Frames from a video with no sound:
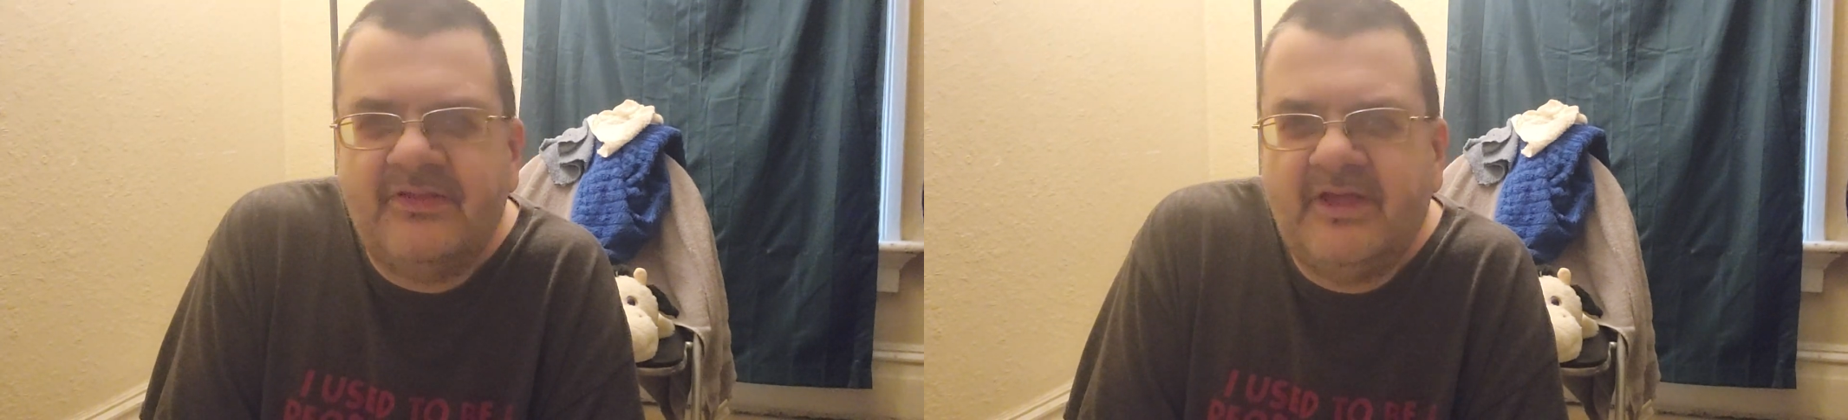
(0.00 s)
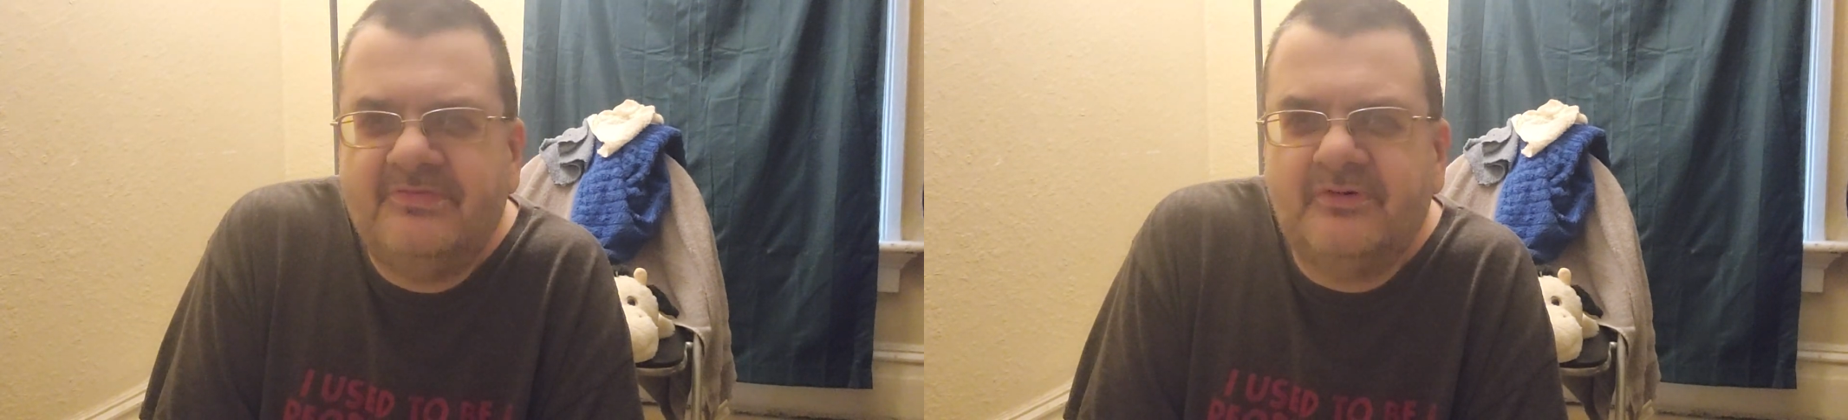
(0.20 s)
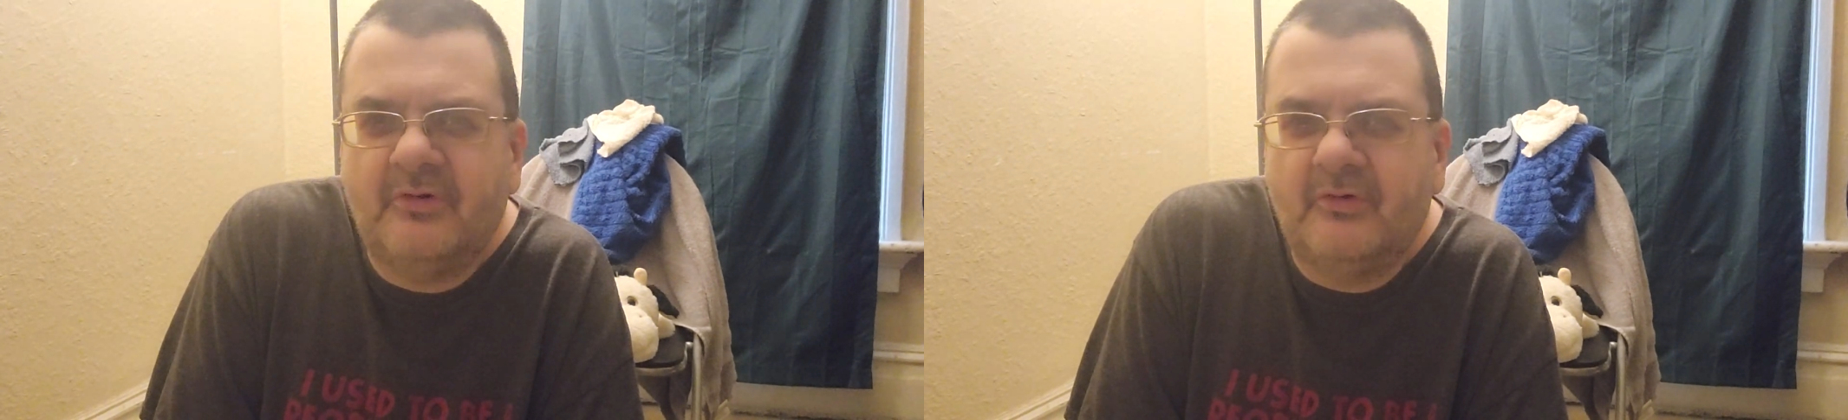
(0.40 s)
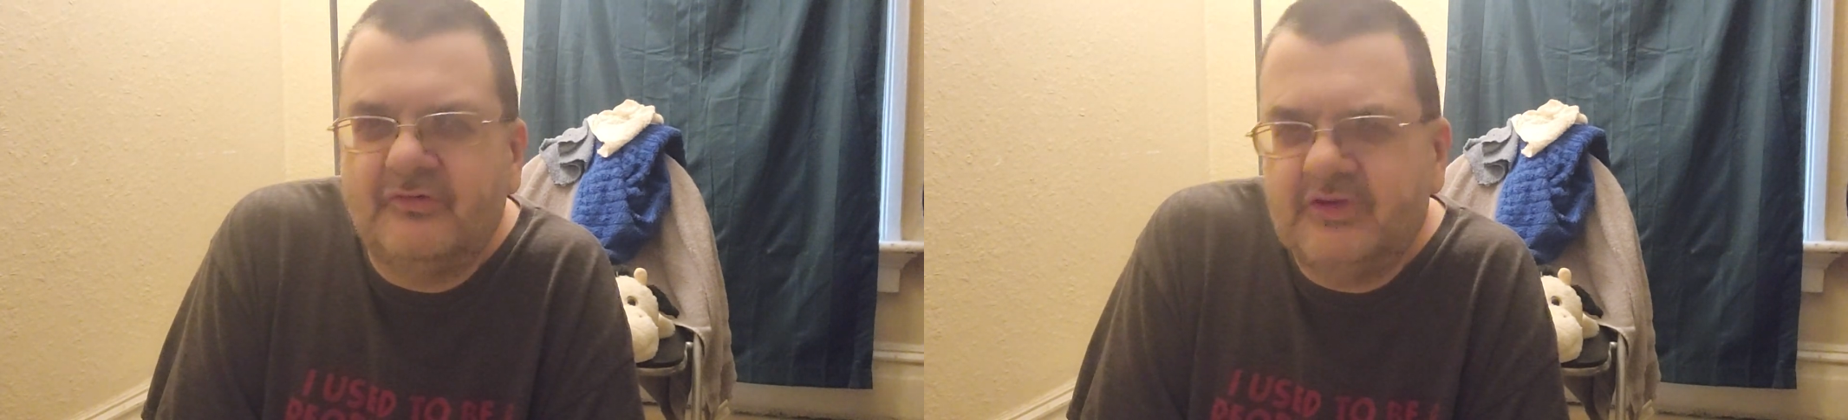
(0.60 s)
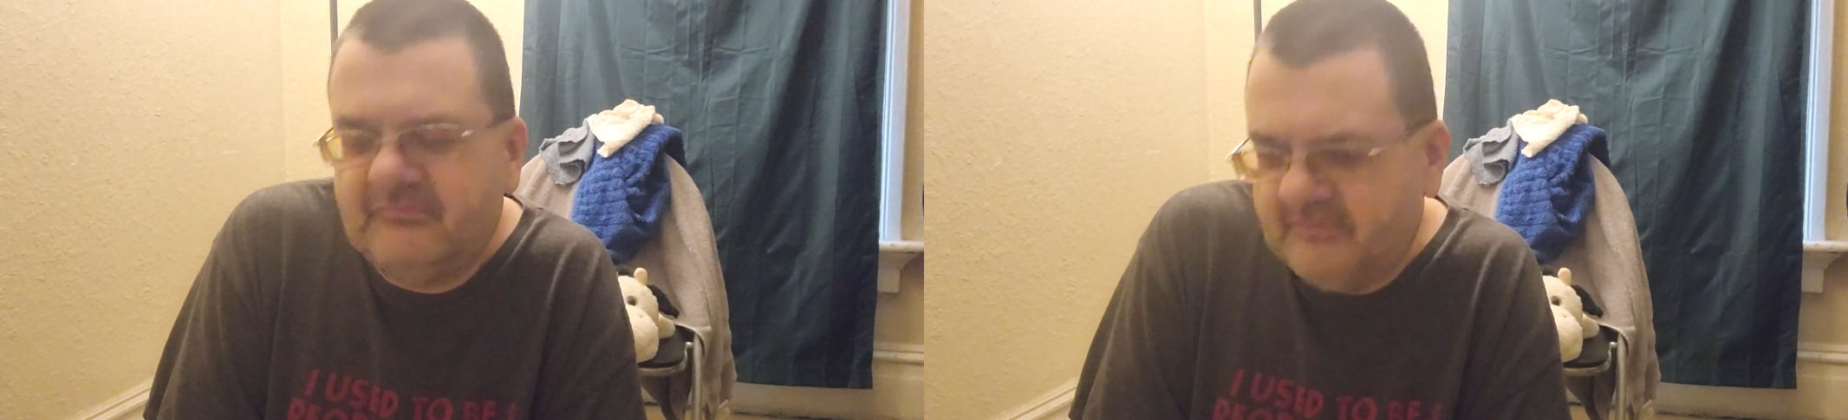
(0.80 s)
That's a whole
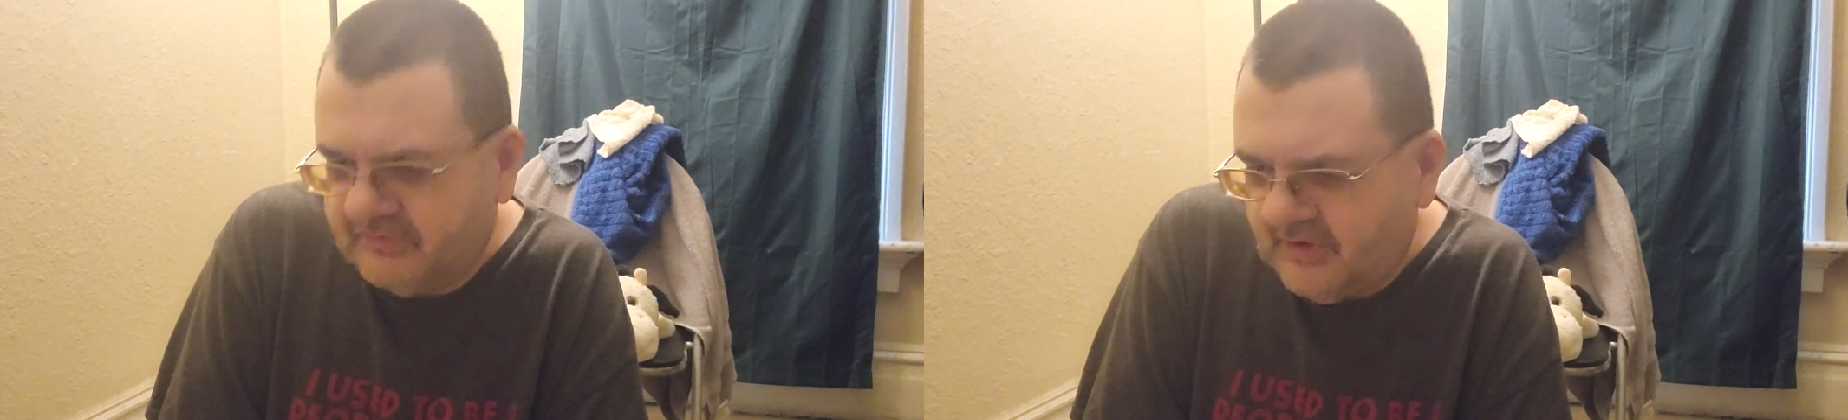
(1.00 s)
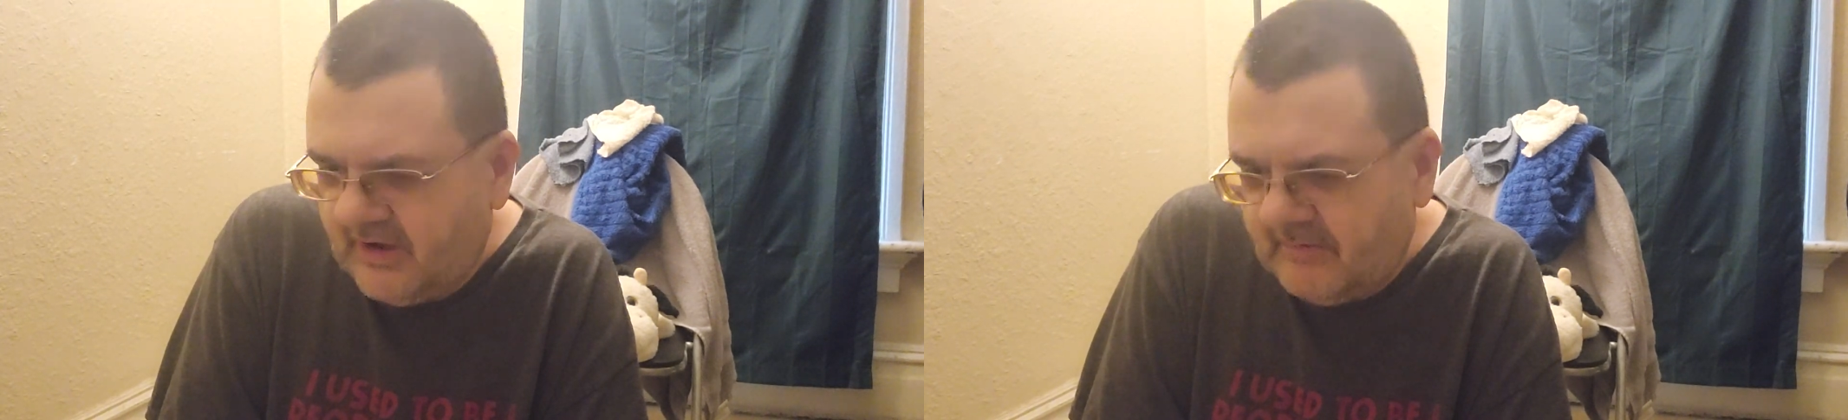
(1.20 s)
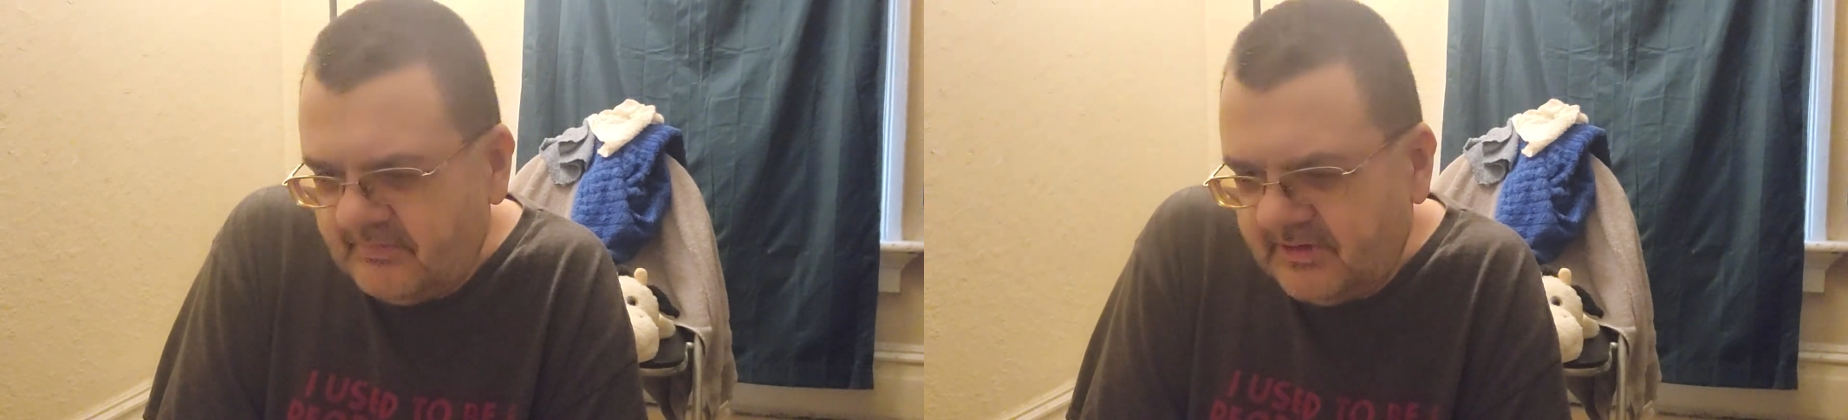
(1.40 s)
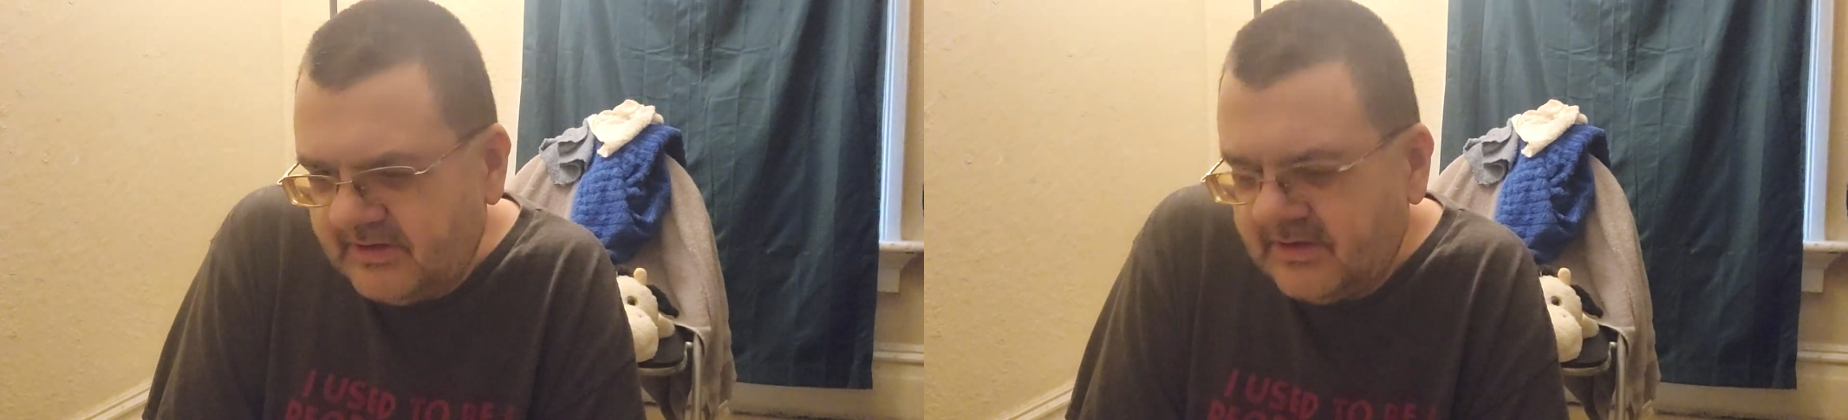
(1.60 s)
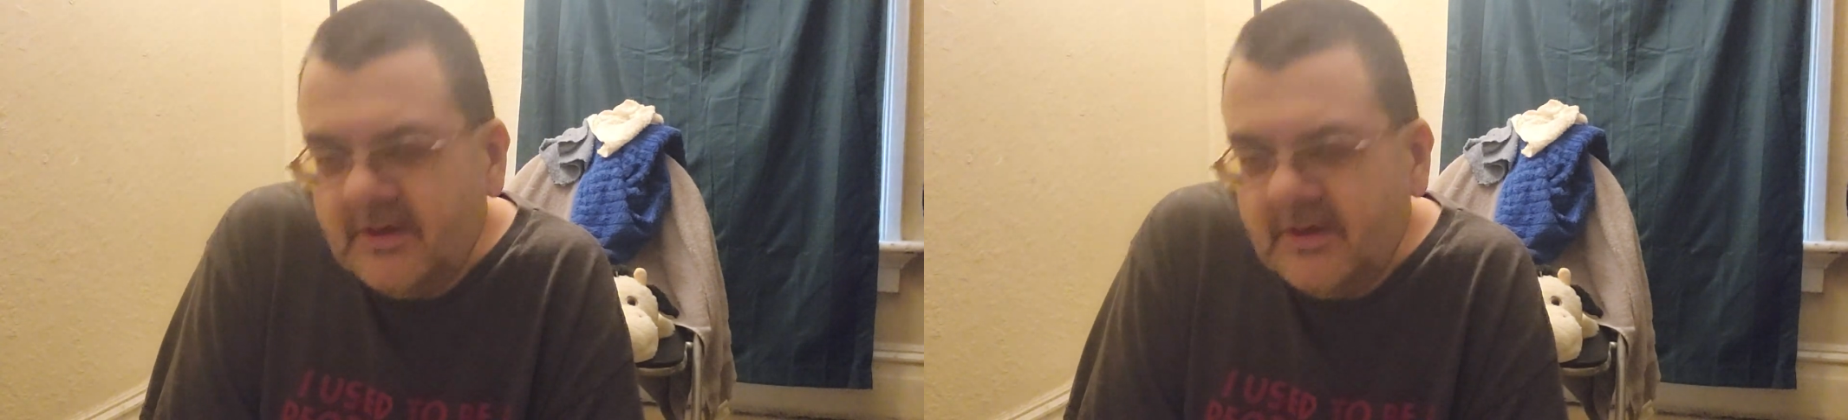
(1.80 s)
different topic.